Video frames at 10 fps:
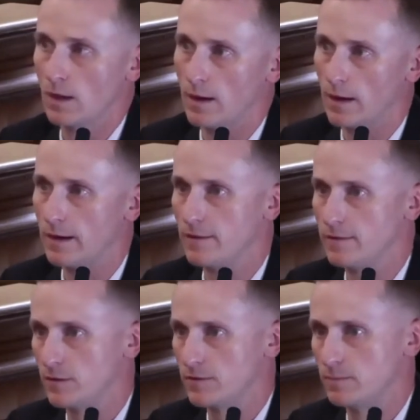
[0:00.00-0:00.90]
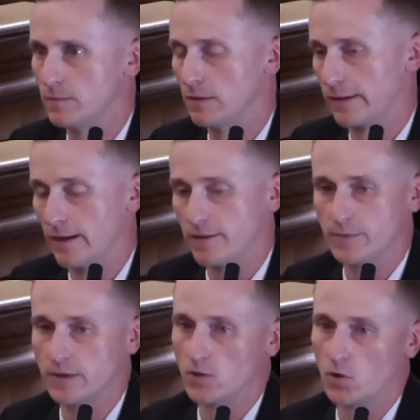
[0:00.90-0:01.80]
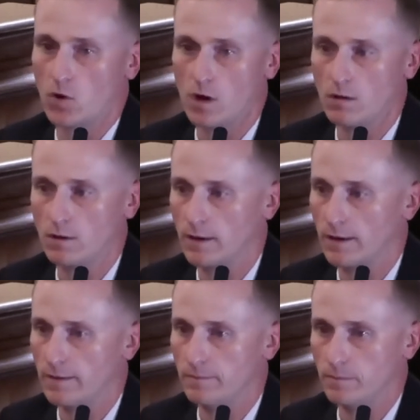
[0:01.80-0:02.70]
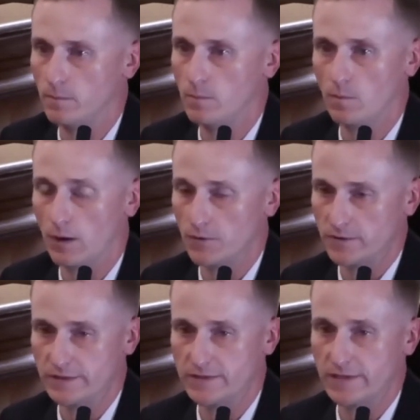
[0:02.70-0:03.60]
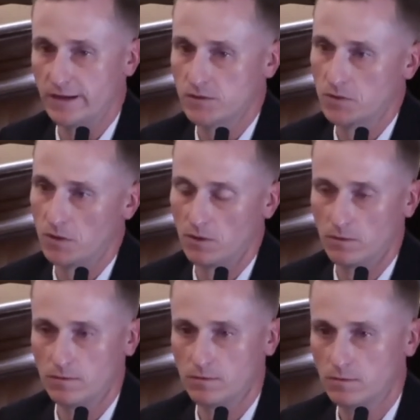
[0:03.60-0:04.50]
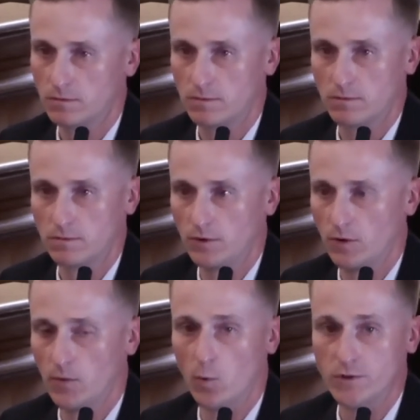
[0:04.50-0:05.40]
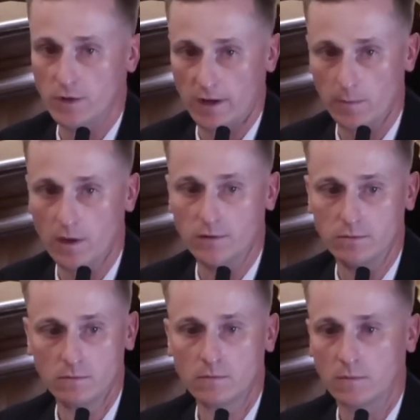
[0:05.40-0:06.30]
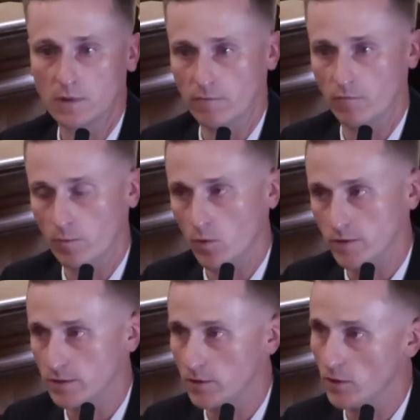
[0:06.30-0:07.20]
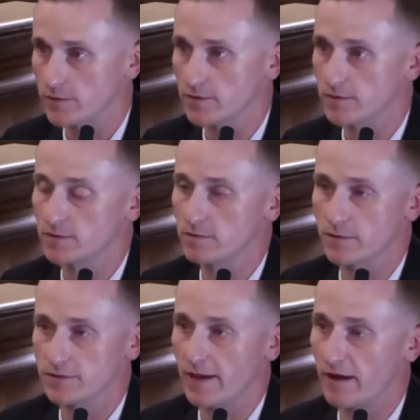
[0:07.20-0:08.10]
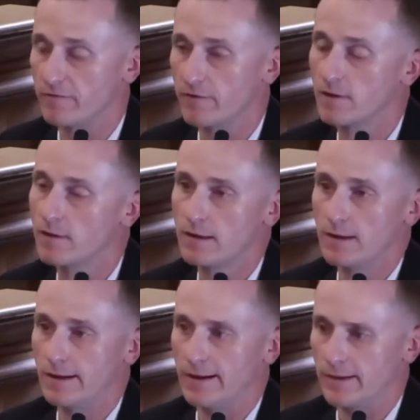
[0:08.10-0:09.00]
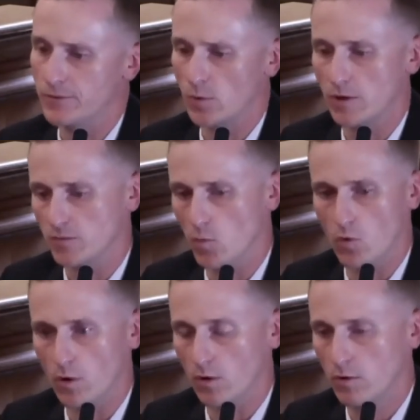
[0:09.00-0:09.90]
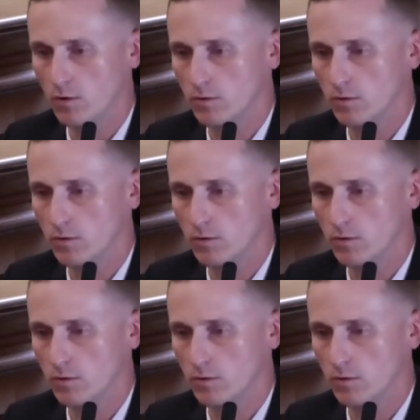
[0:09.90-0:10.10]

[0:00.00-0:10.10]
Again, it depends on the call. I was the lead tech, so I'm the one documented, giving a report to the nurses, the staff. So I was more